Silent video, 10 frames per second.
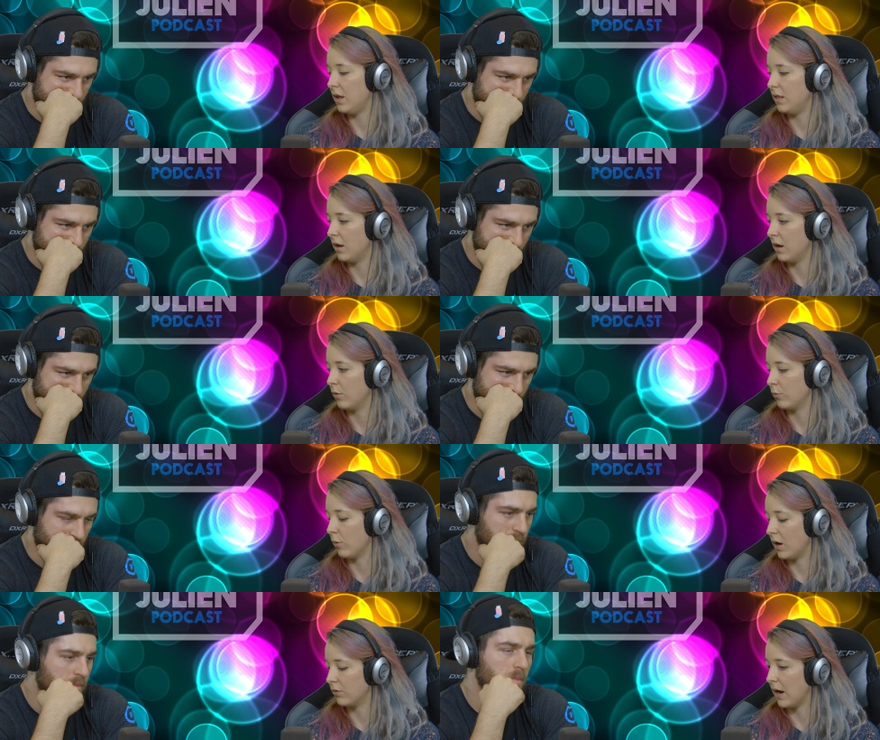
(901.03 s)
Speaker 1: in the
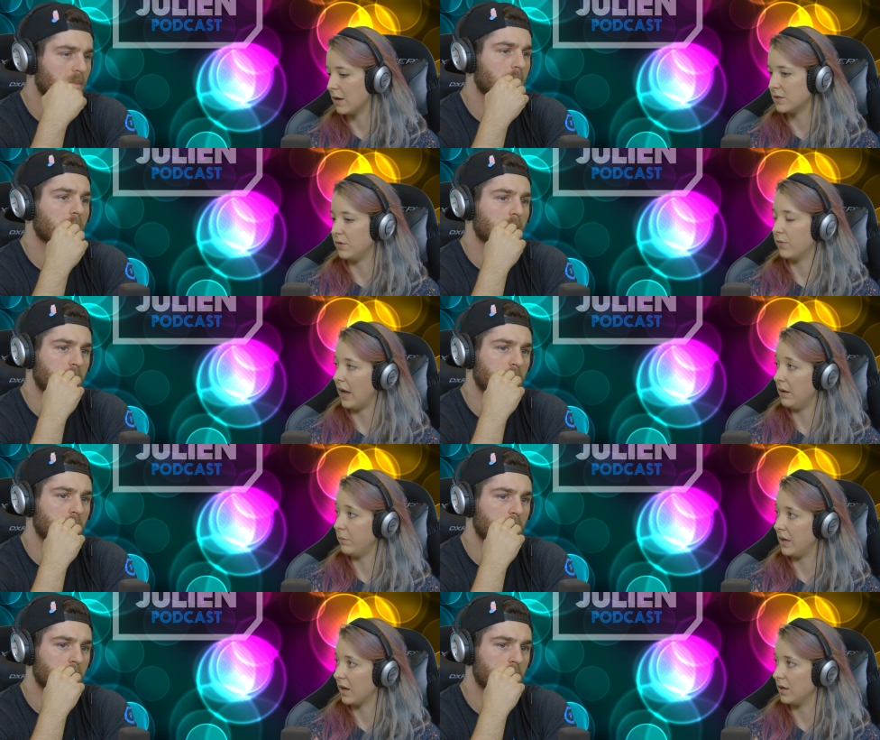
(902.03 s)
Ronda Rousey fight
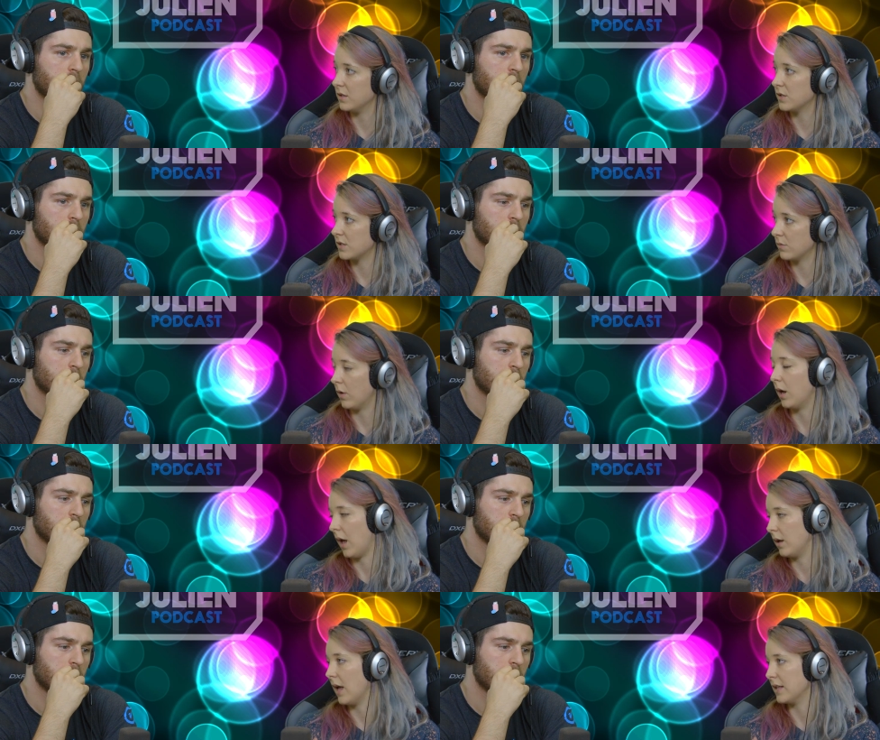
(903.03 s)
because
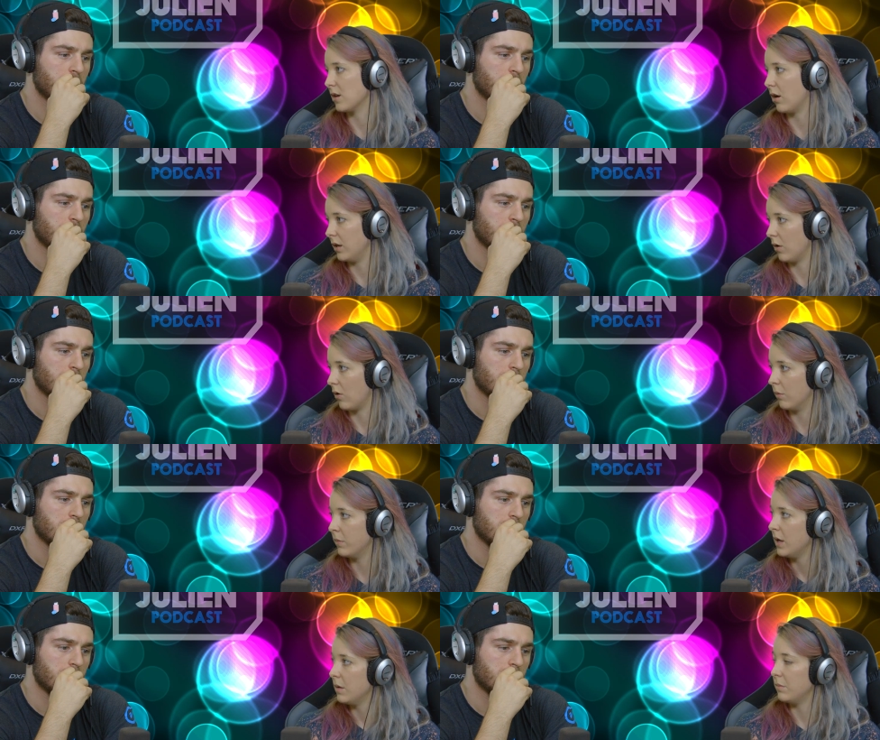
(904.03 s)
against Holly
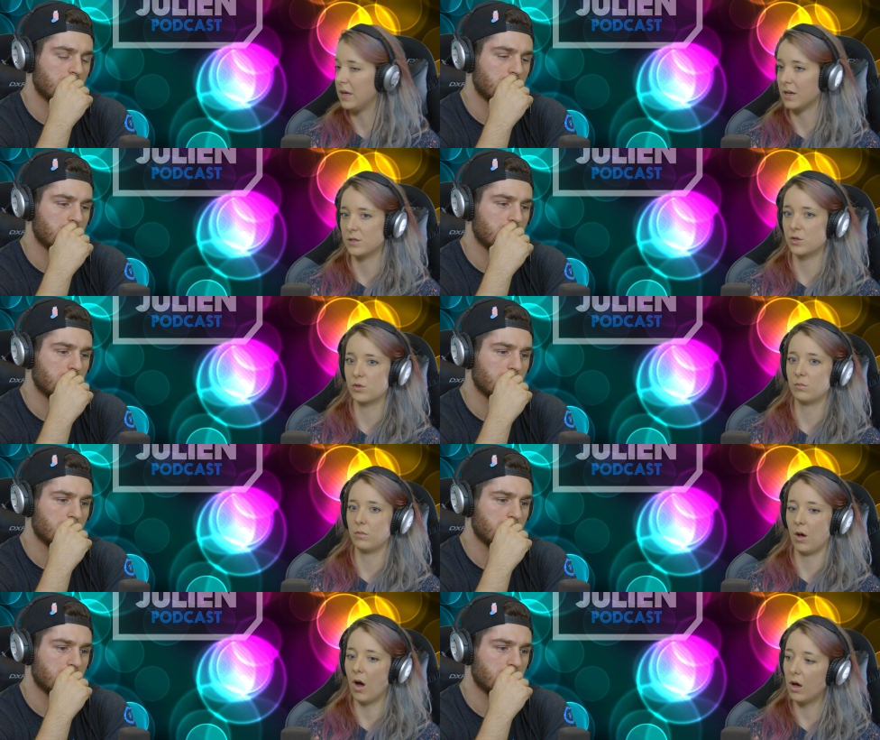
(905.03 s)
Holm, because
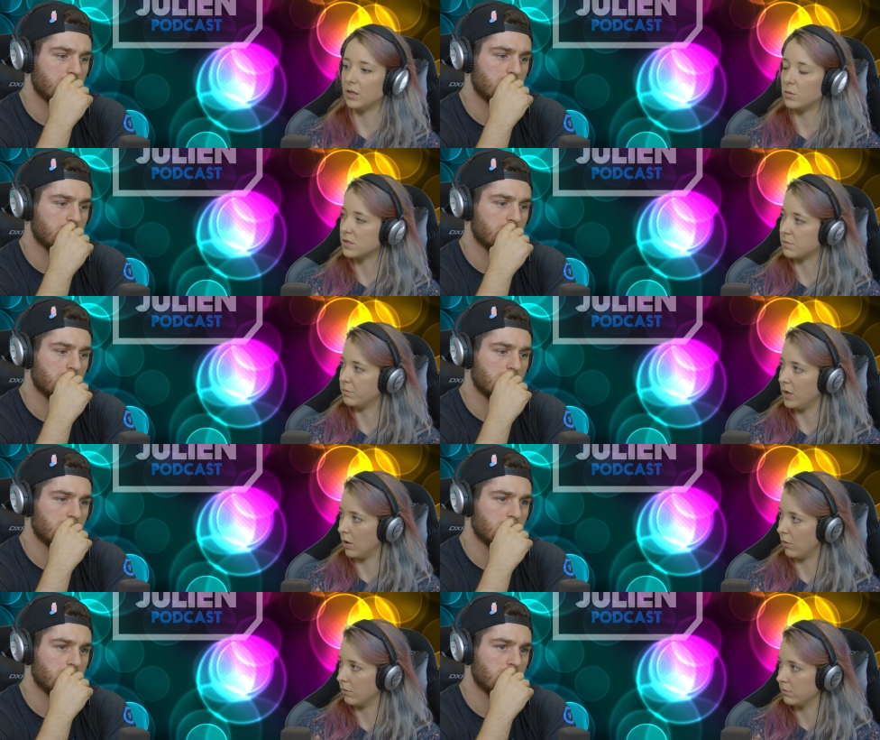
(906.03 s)
Holly was, you
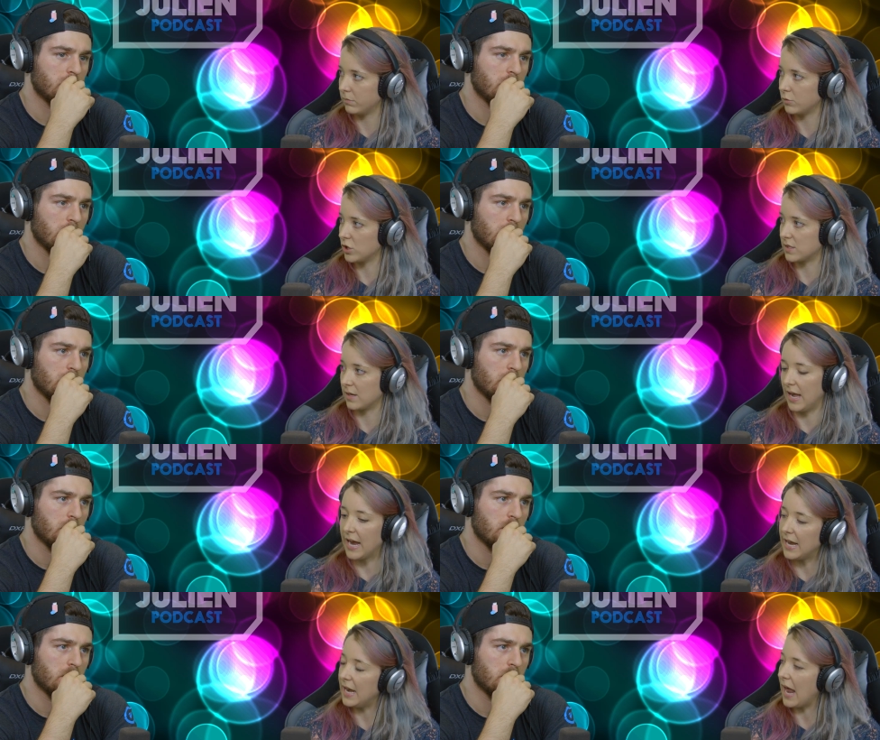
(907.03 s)
know, just
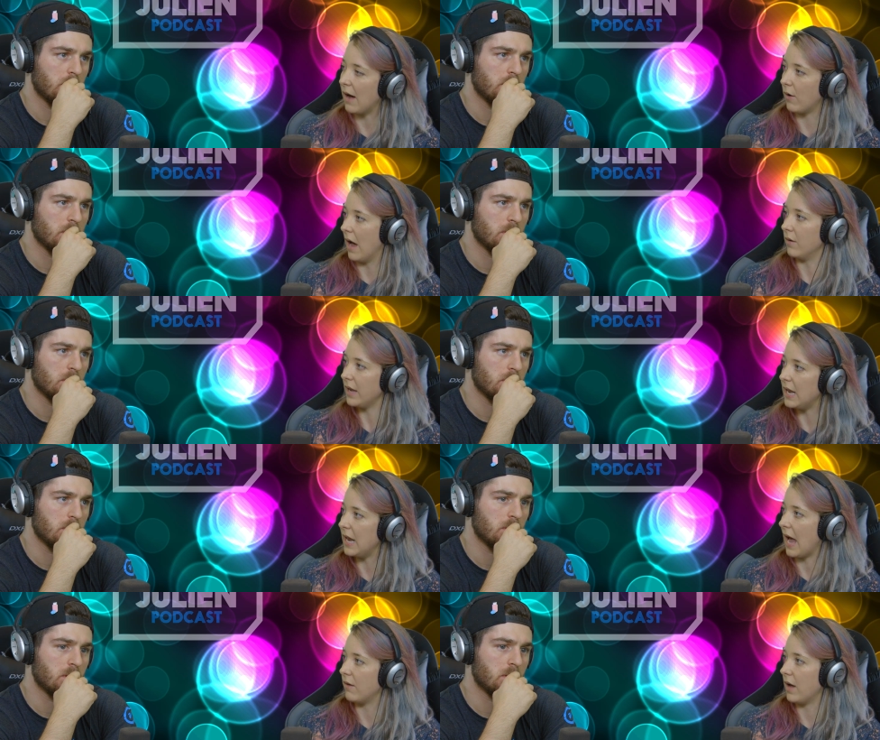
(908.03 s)
in and out,
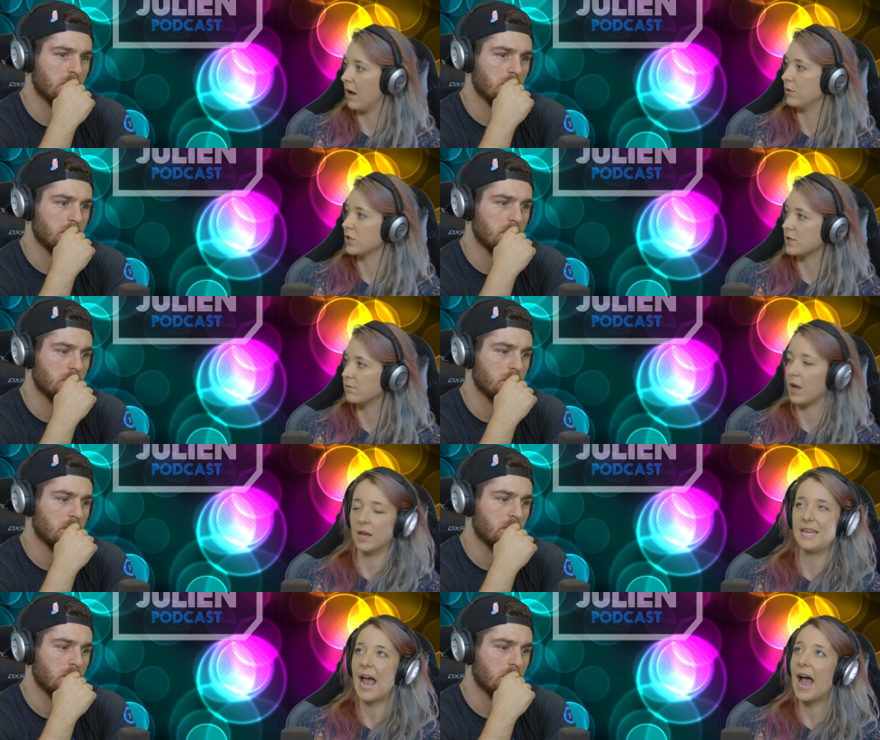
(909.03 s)
out, just
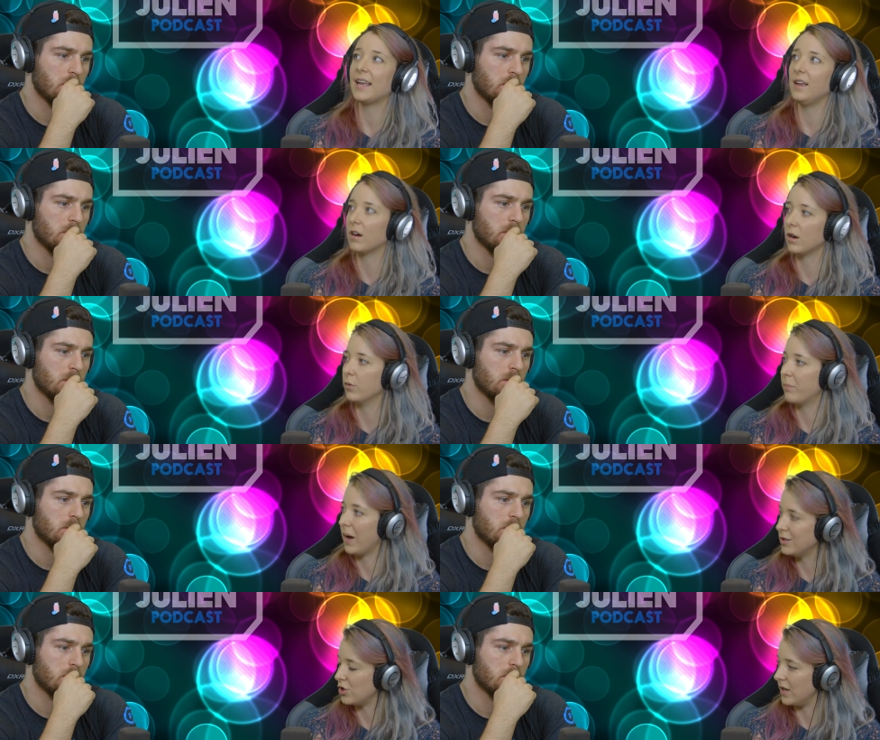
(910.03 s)
attacking her with
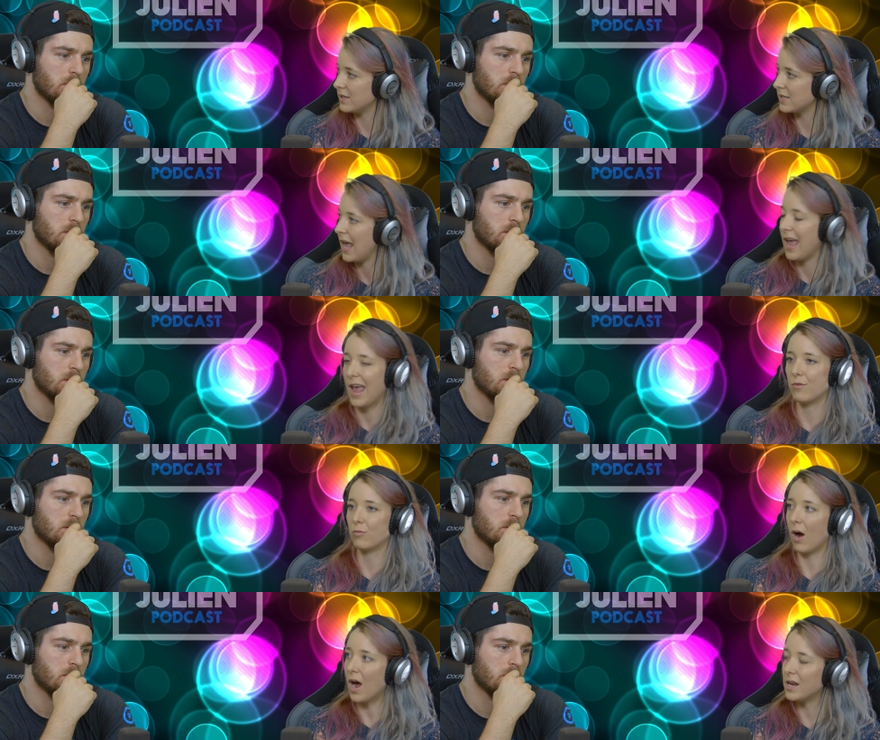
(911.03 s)
punches.
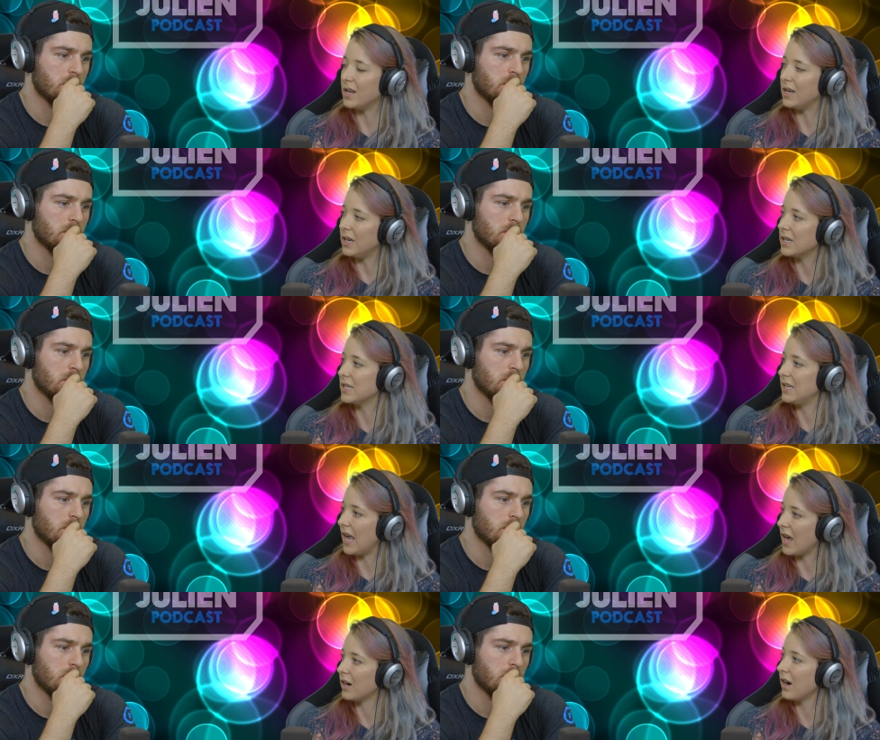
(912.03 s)
And Ronda needed to
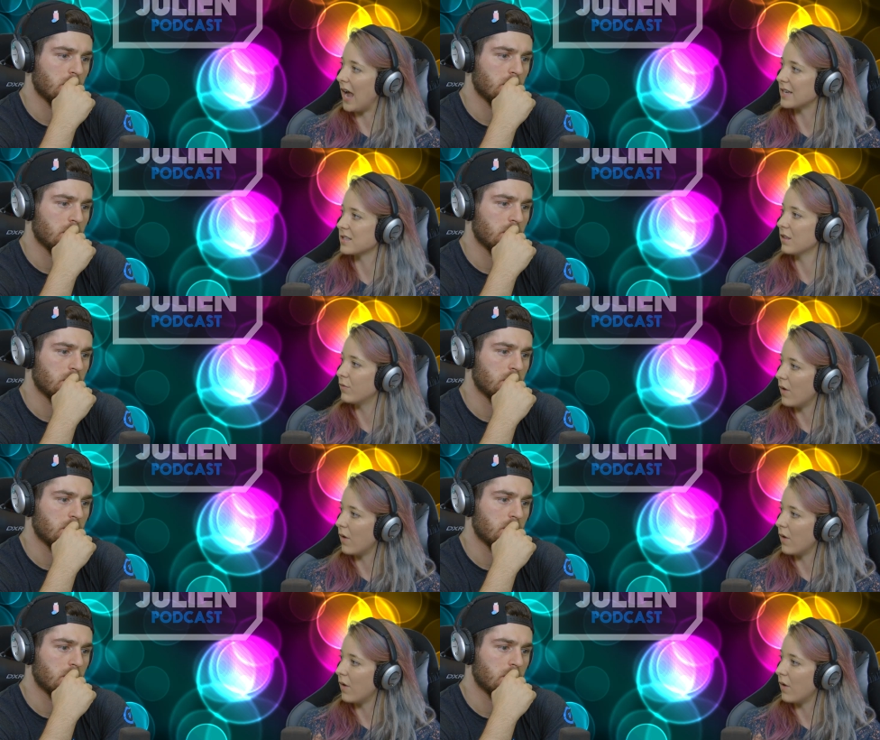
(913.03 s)
get her ass on the